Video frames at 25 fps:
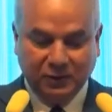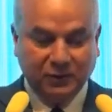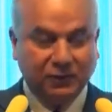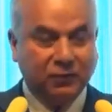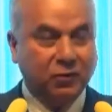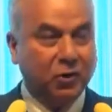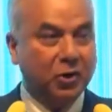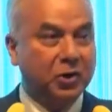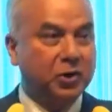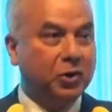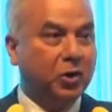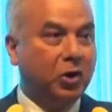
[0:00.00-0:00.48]

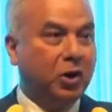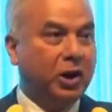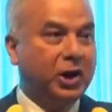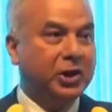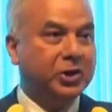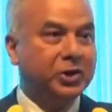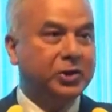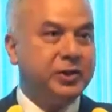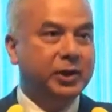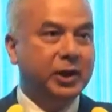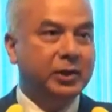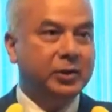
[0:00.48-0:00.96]
for
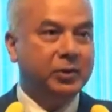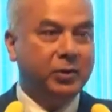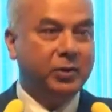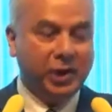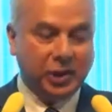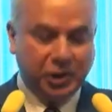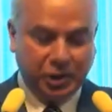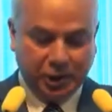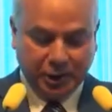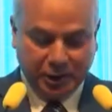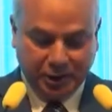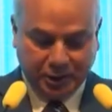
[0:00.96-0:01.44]
knowledge
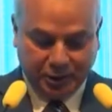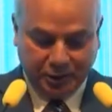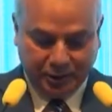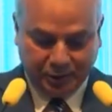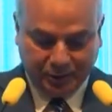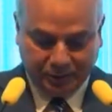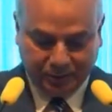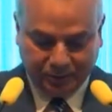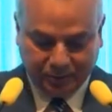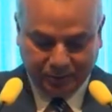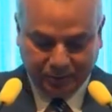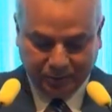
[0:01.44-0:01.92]
generation,
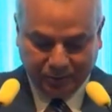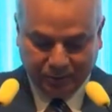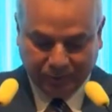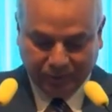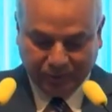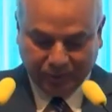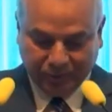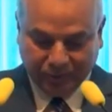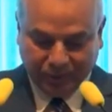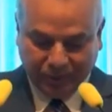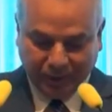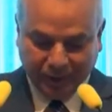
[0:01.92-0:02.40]

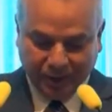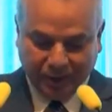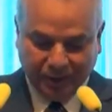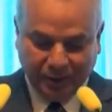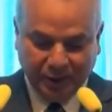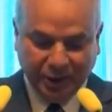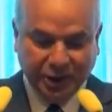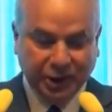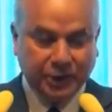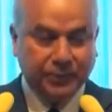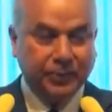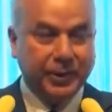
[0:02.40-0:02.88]

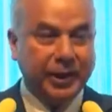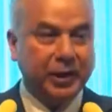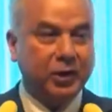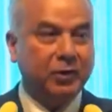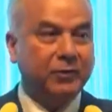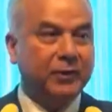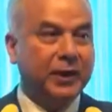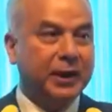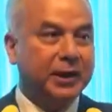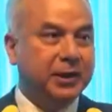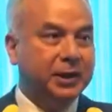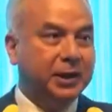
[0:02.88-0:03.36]
the spread
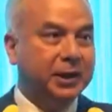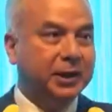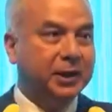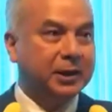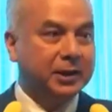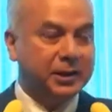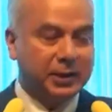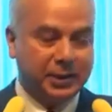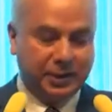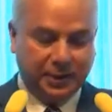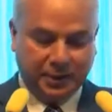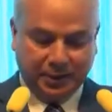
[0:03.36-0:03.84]
of
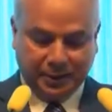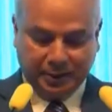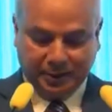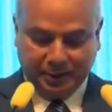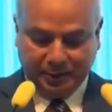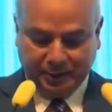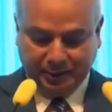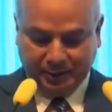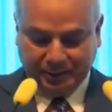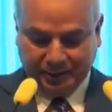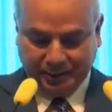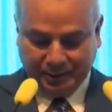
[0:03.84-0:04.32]
ideas,
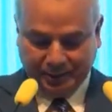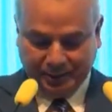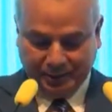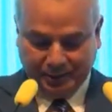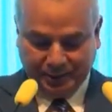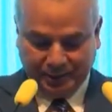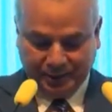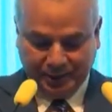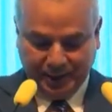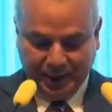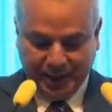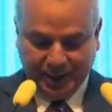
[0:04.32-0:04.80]

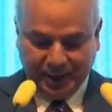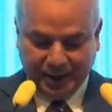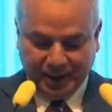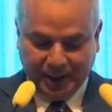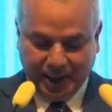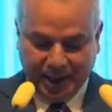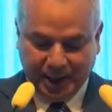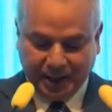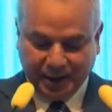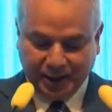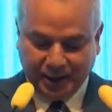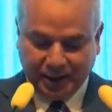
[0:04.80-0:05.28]
and the
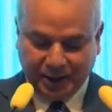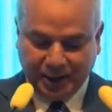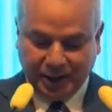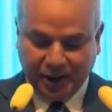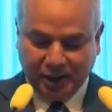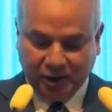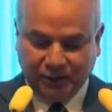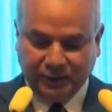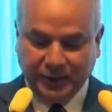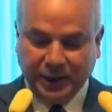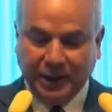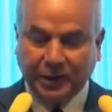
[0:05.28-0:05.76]
harnessing
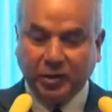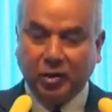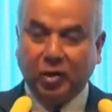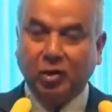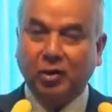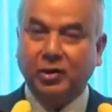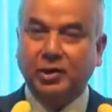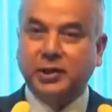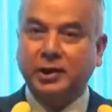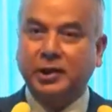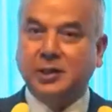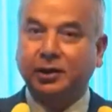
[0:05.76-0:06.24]
of
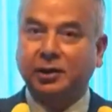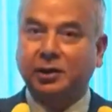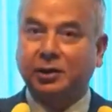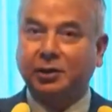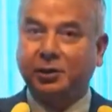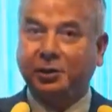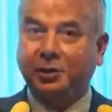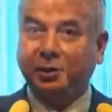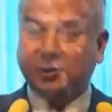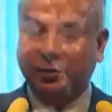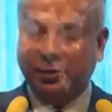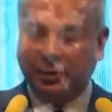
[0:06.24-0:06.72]

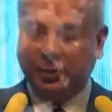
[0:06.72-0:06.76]
technologies